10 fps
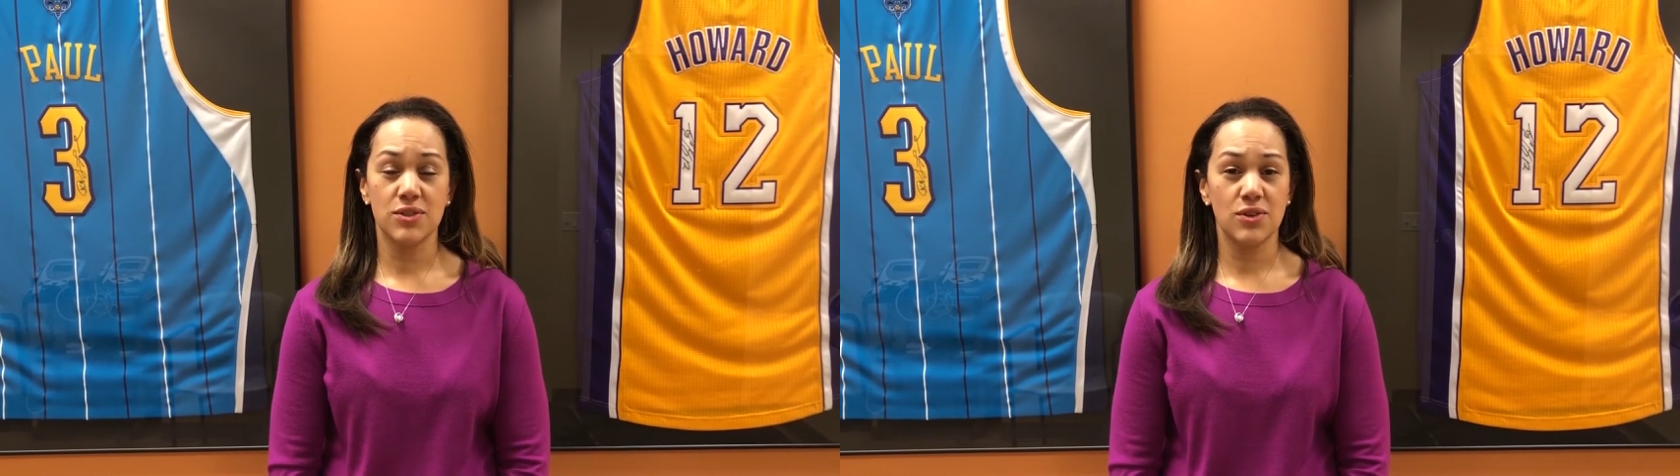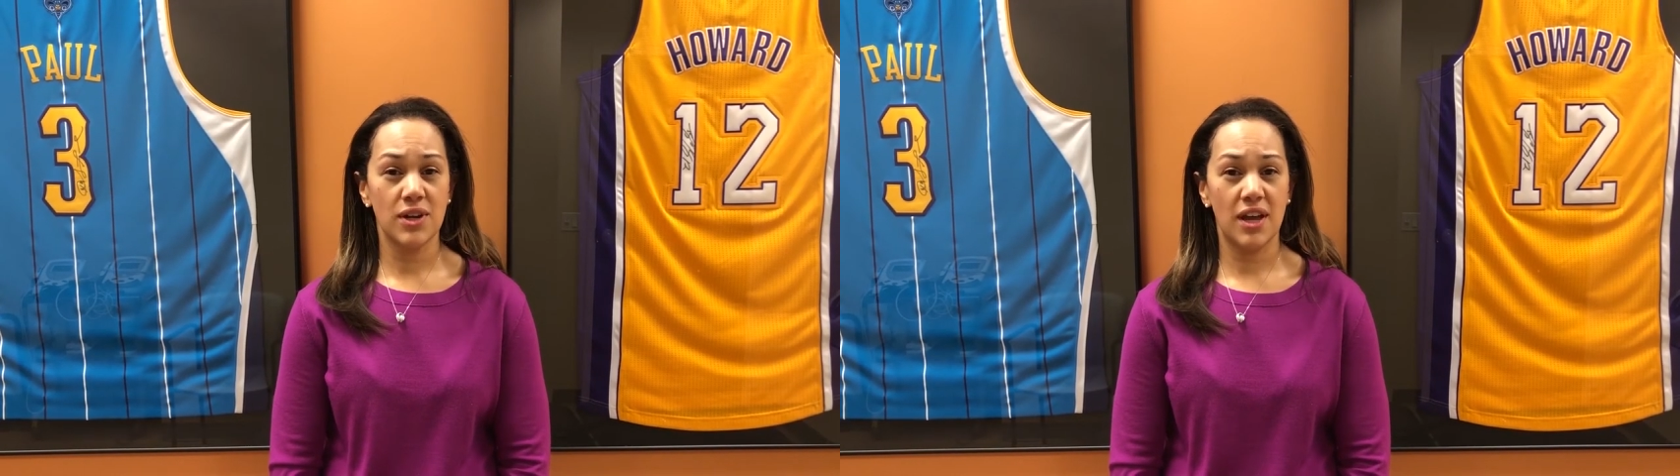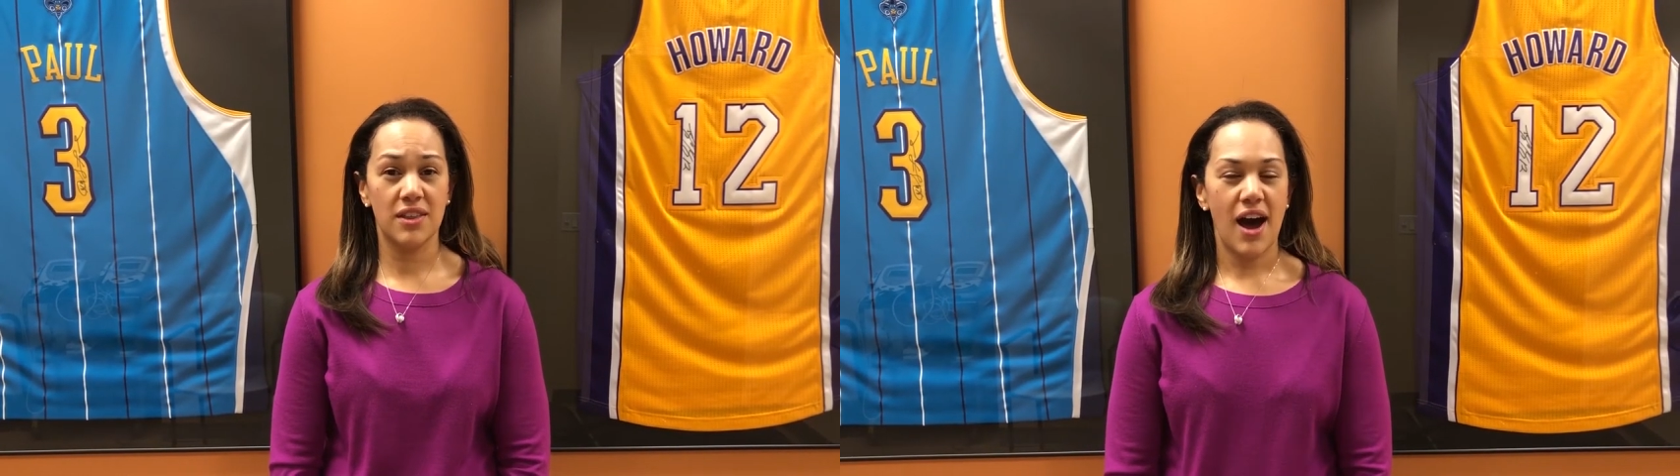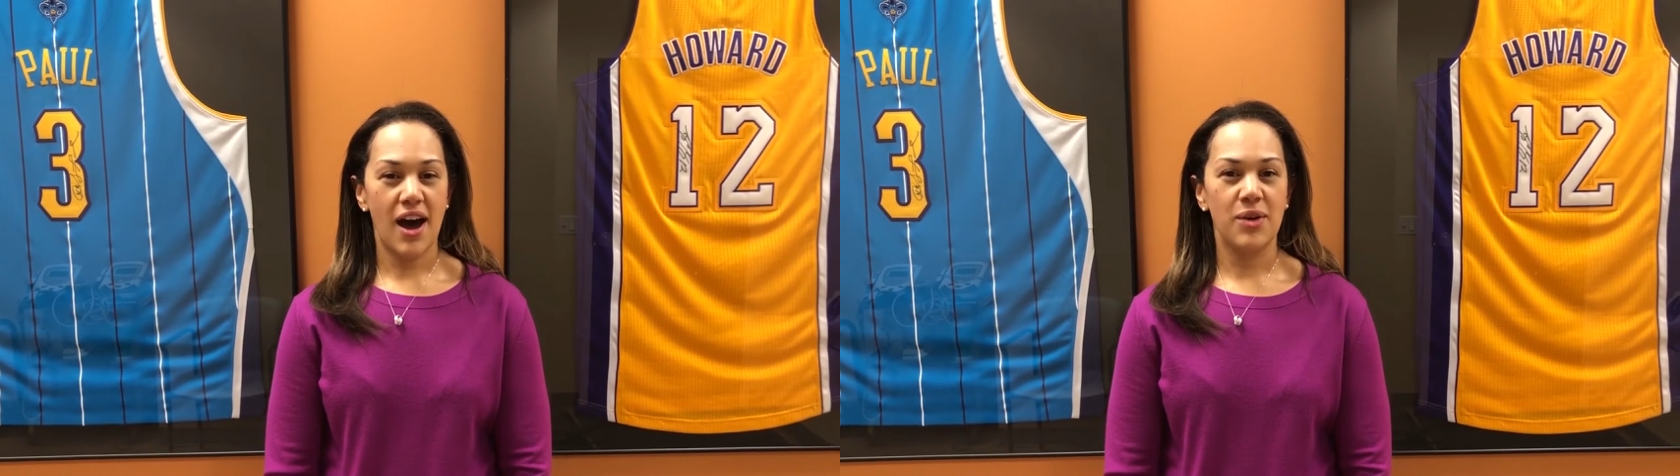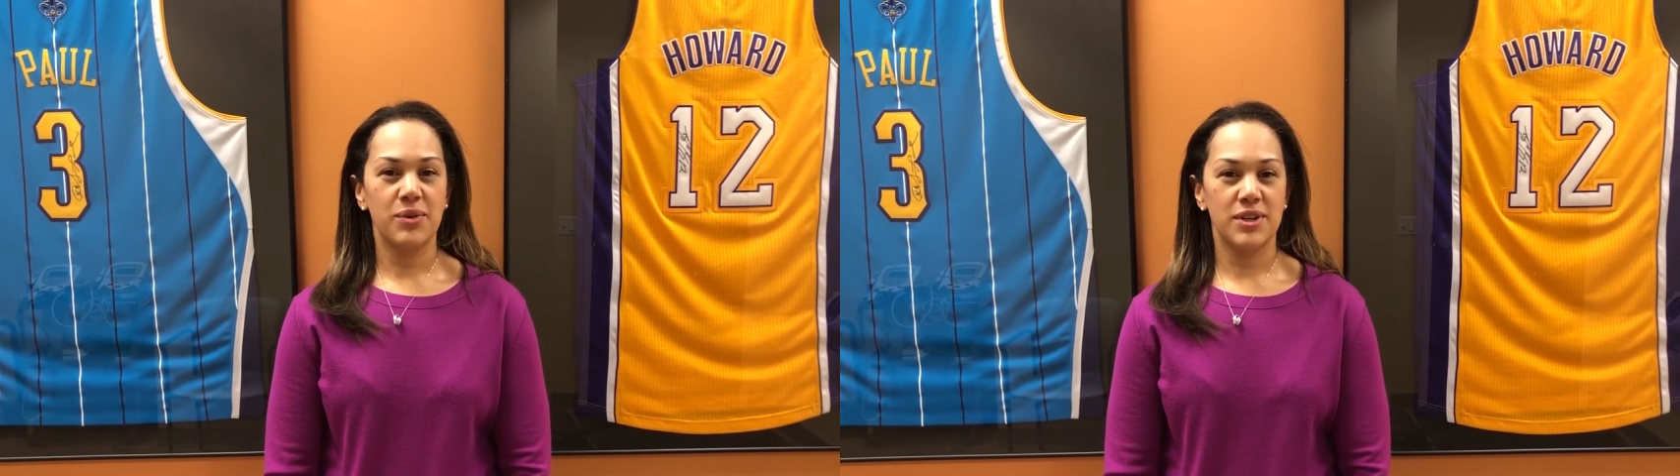Donath,
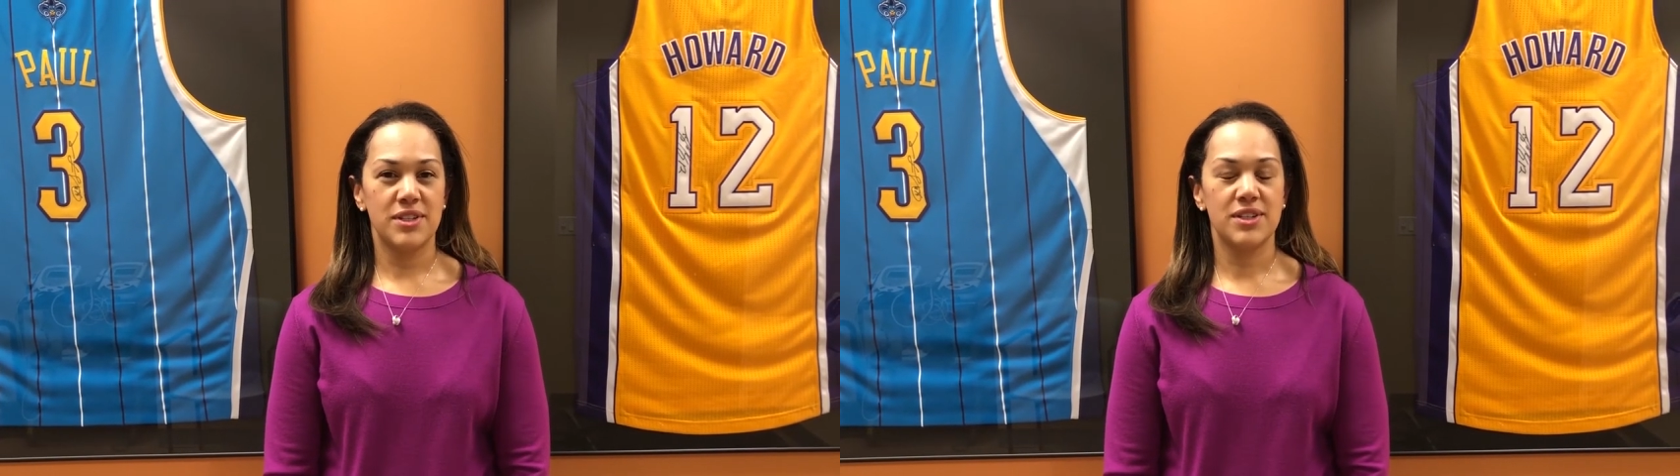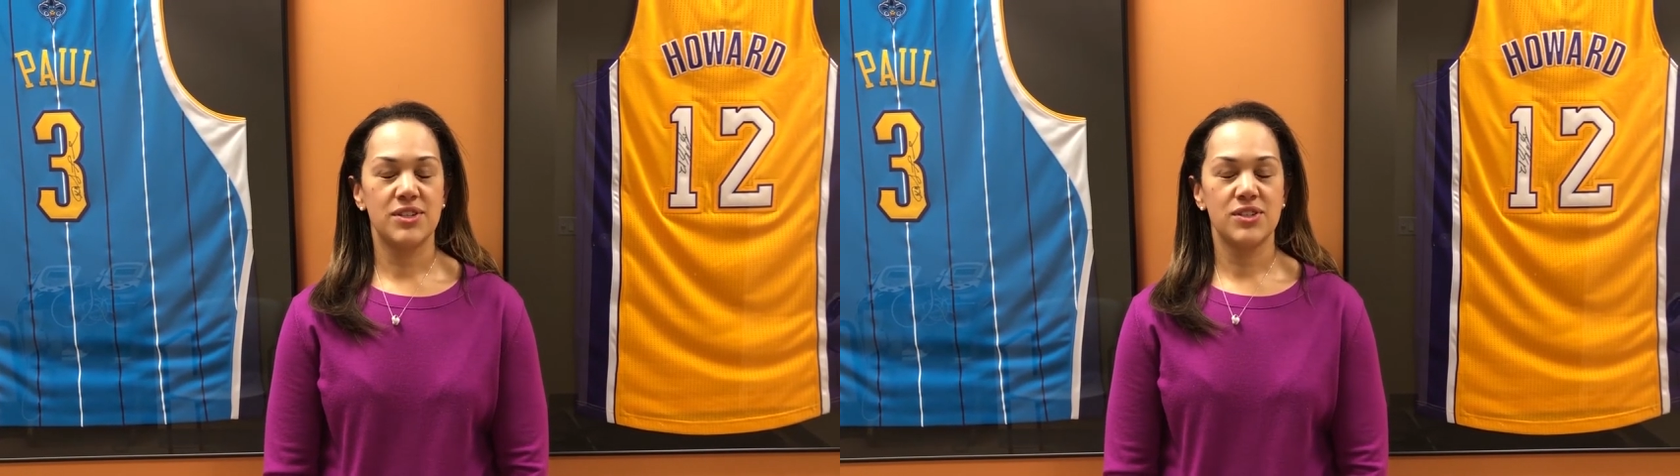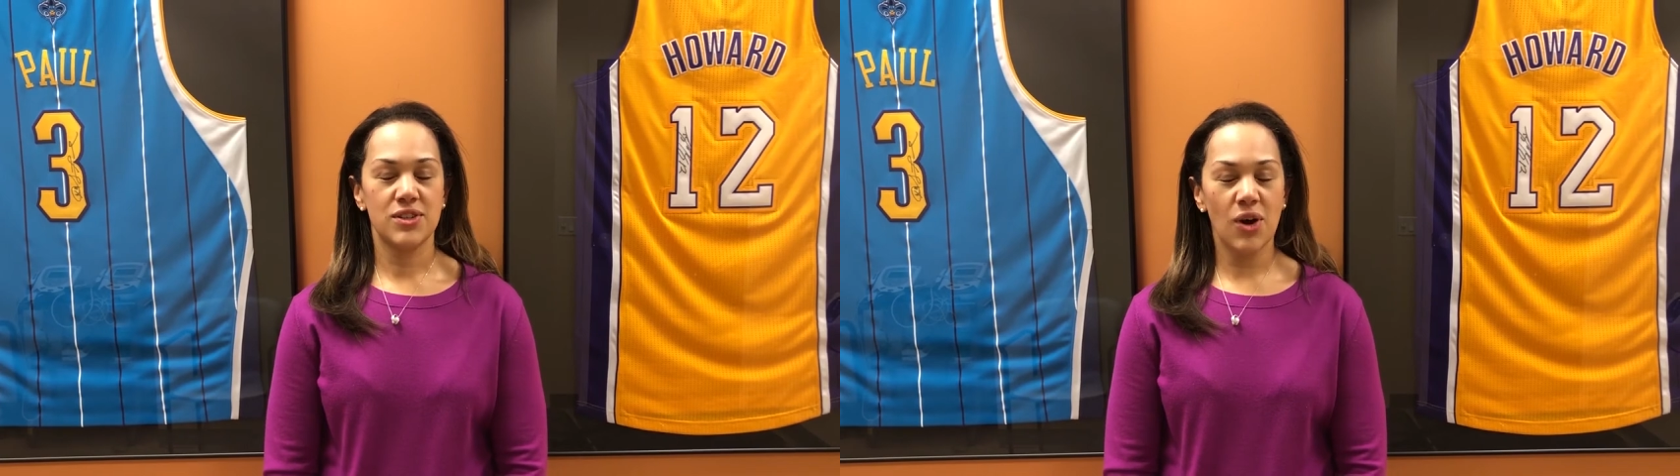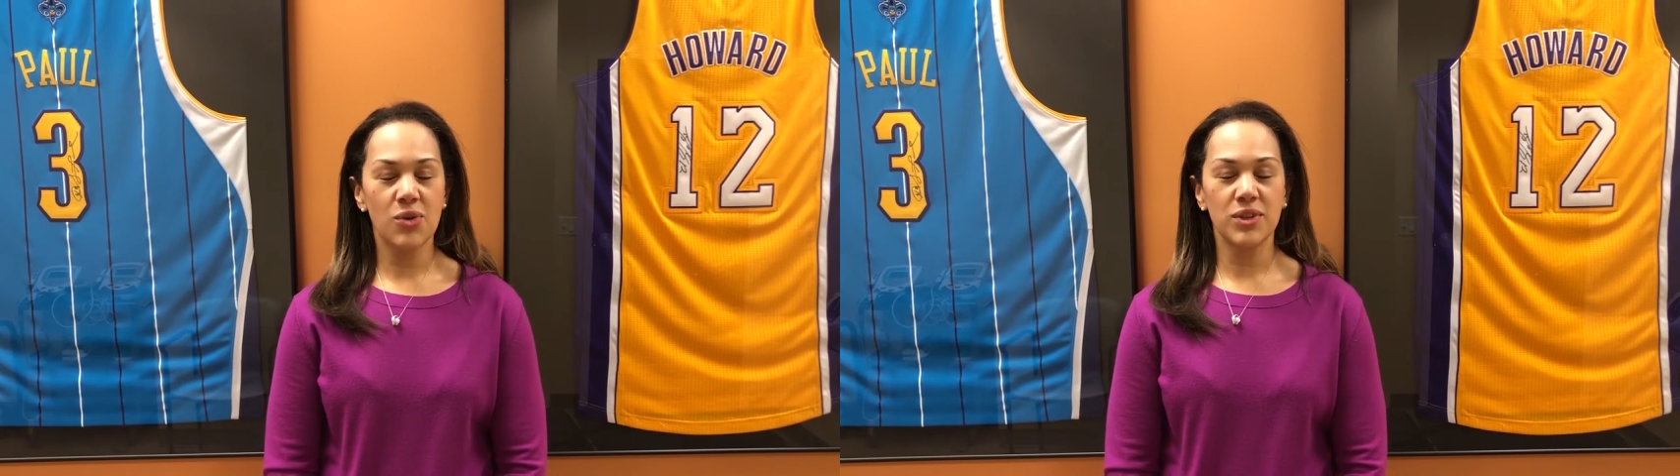I was so